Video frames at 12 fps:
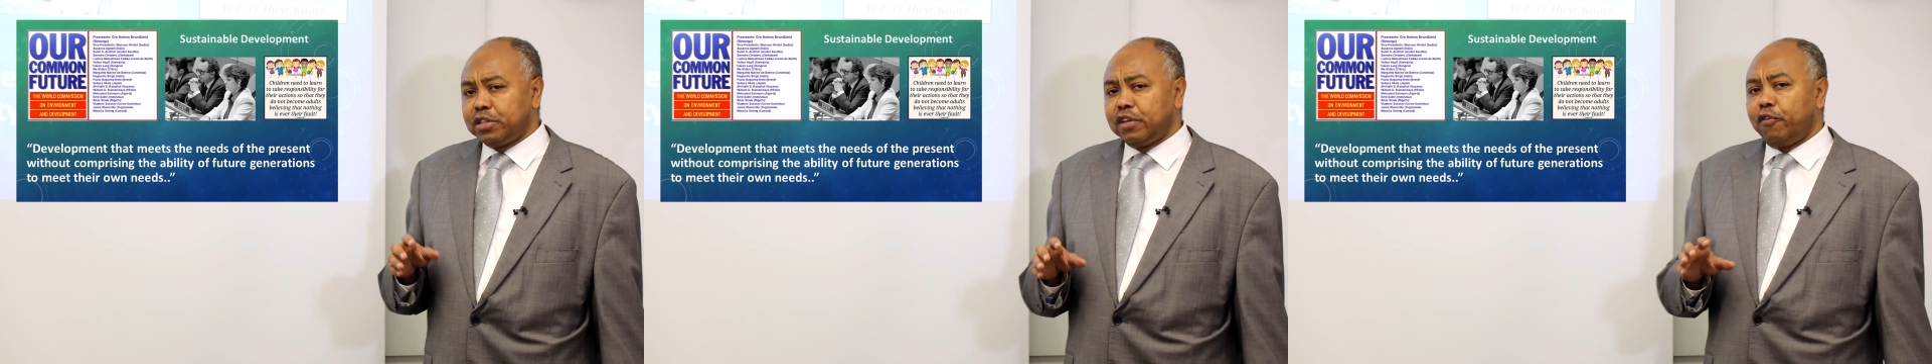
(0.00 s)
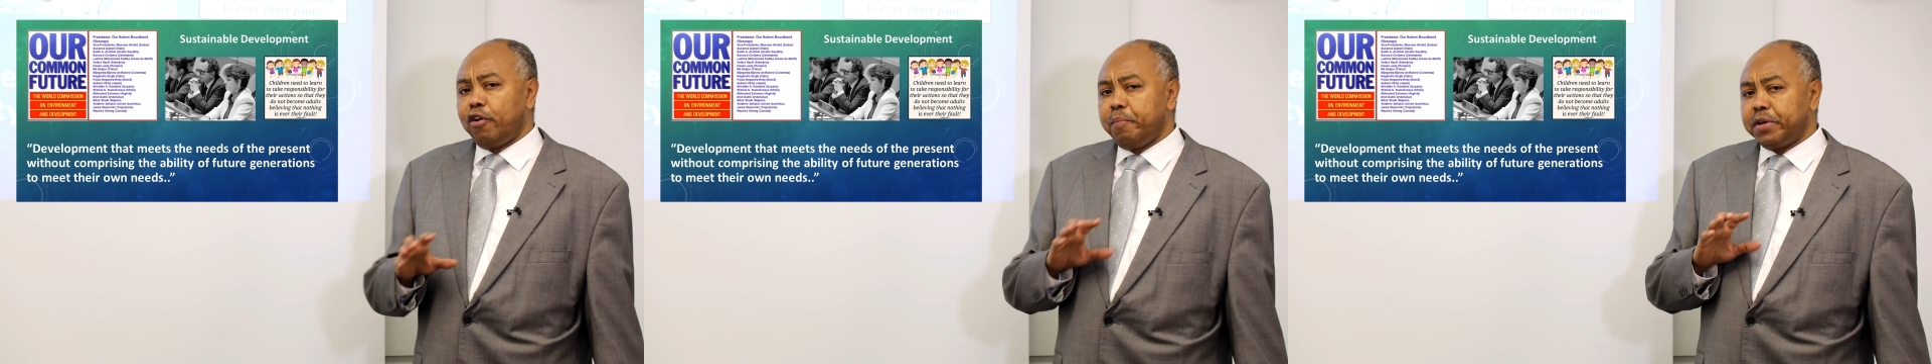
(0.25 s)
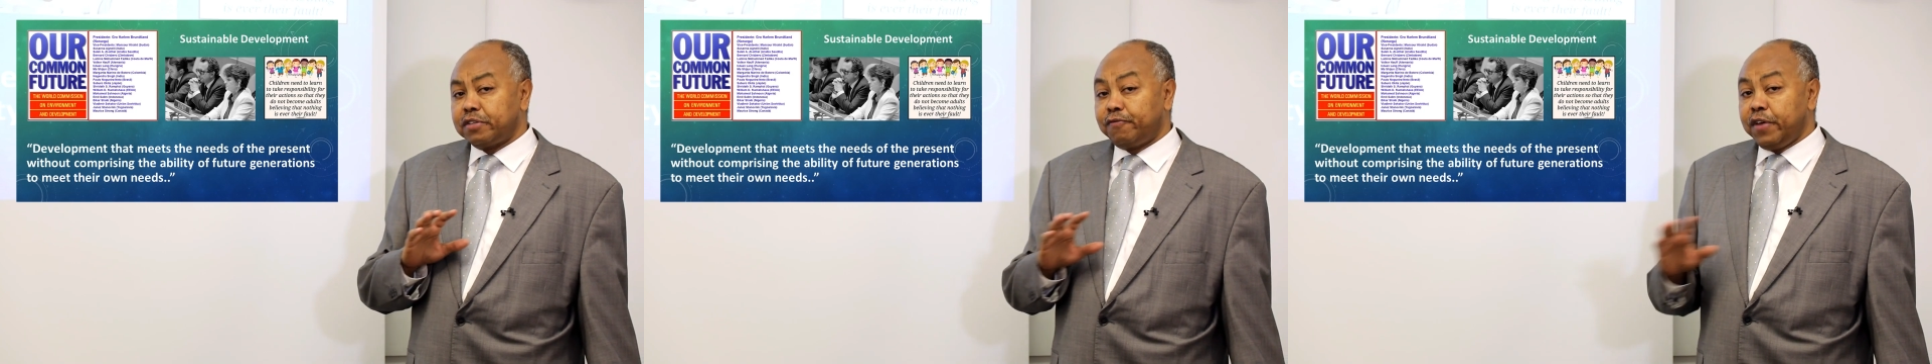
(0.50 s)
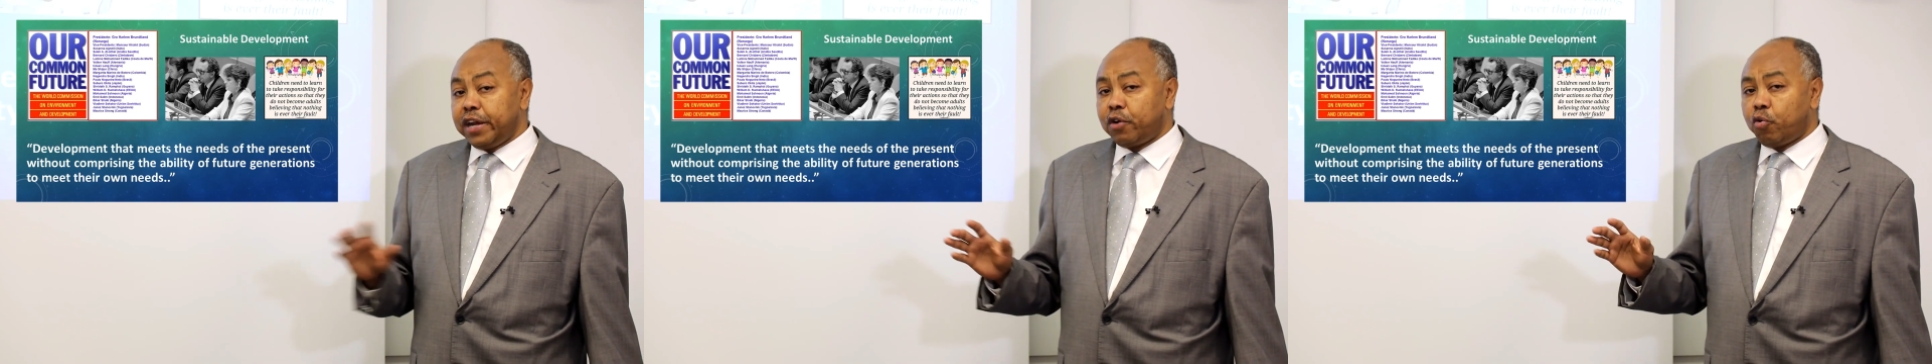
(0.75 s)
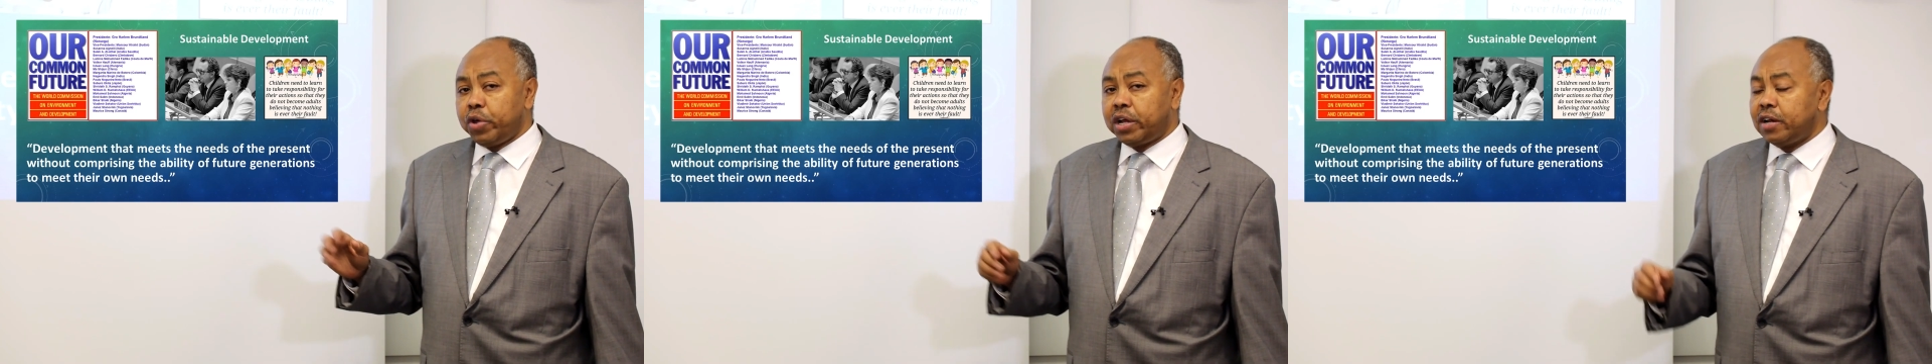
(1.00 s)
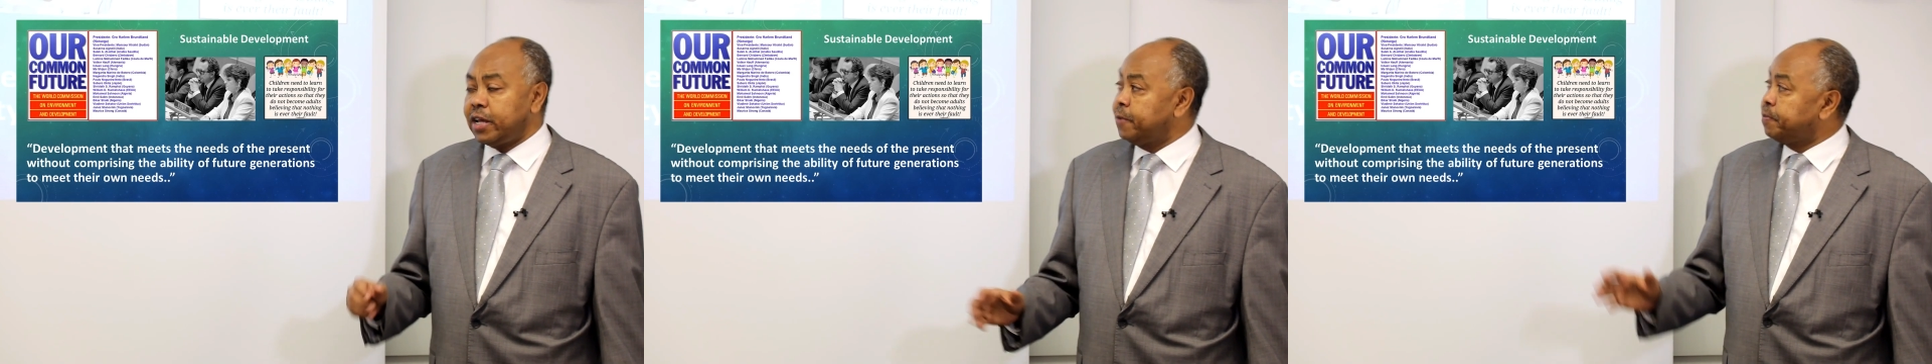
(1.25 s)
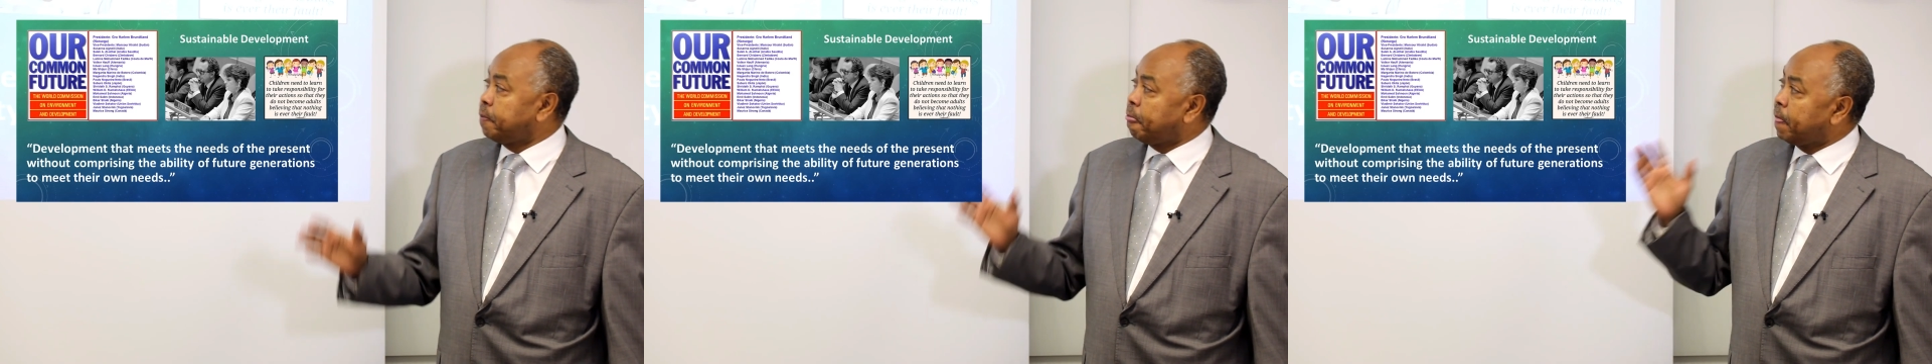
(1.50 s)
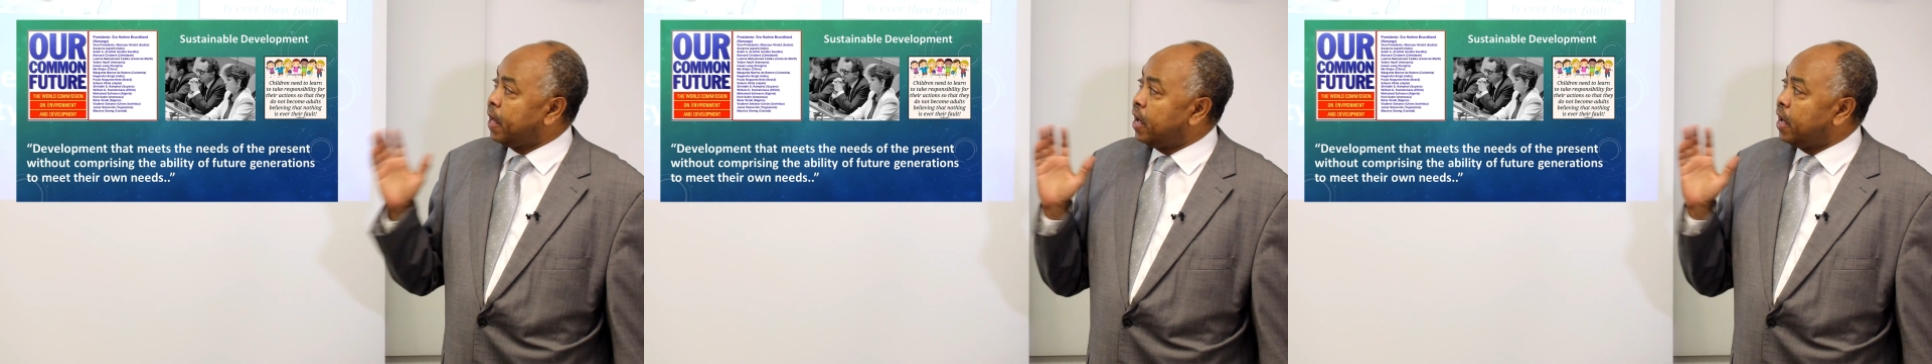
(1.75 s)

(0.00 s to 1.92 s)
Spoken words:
developments very quickly.